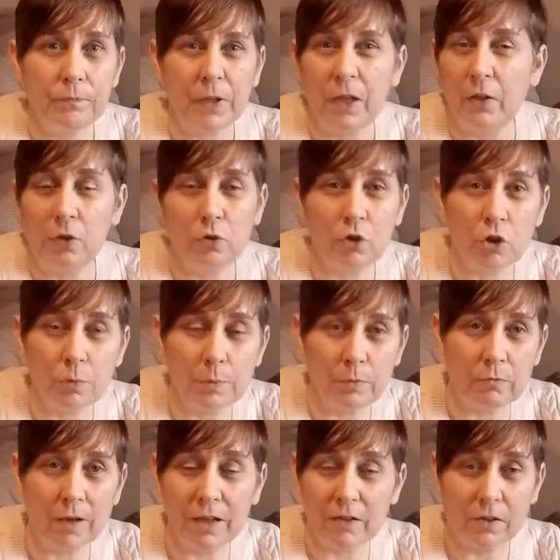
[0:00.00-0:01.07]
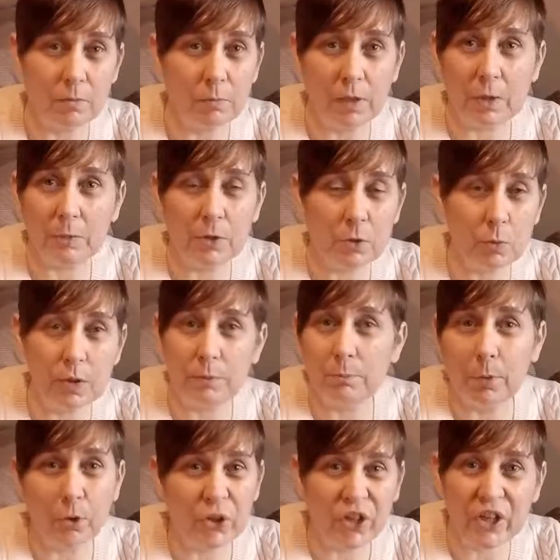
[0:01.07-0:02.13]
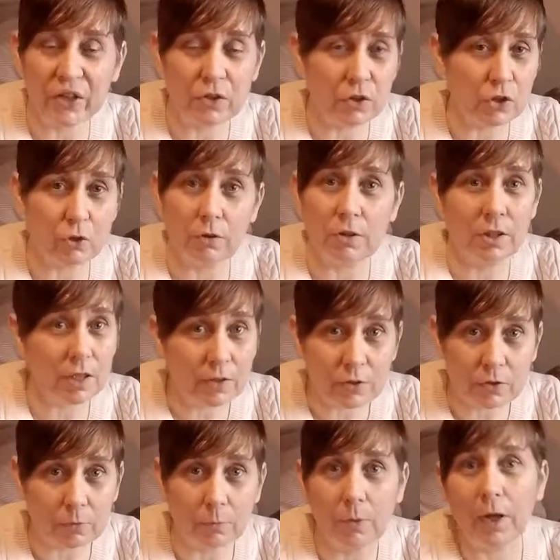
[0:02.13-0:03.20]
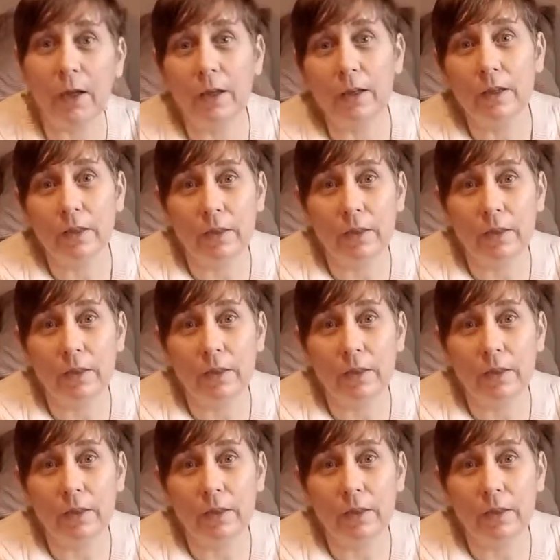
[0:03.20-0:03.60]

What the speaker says: and they'll just be randomly between Monday and Sunday somewhere.